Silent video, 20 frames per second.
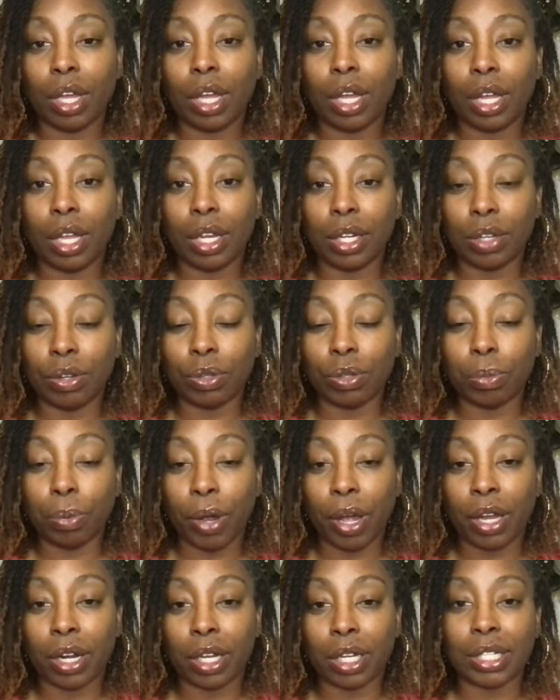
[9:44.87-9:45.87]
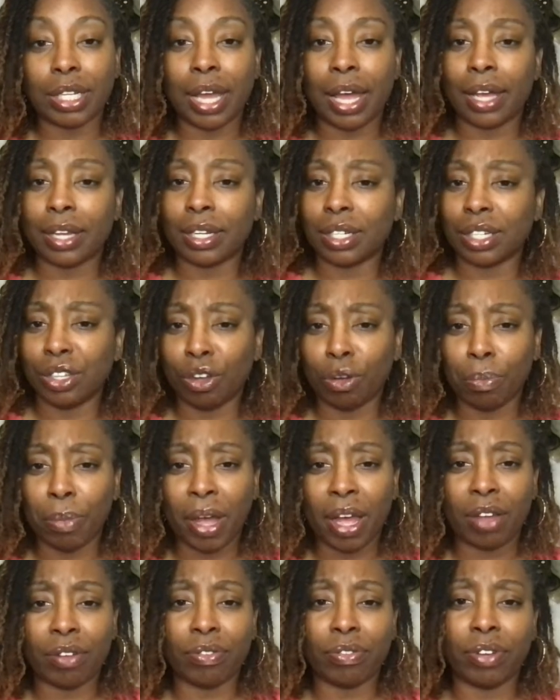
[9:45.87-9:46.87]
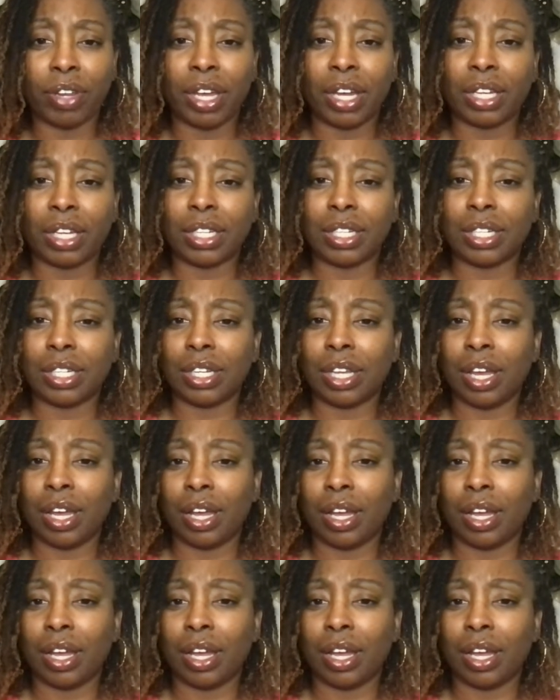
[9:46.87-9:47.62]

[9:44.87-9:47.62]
in those products, Osteo, Bioflex,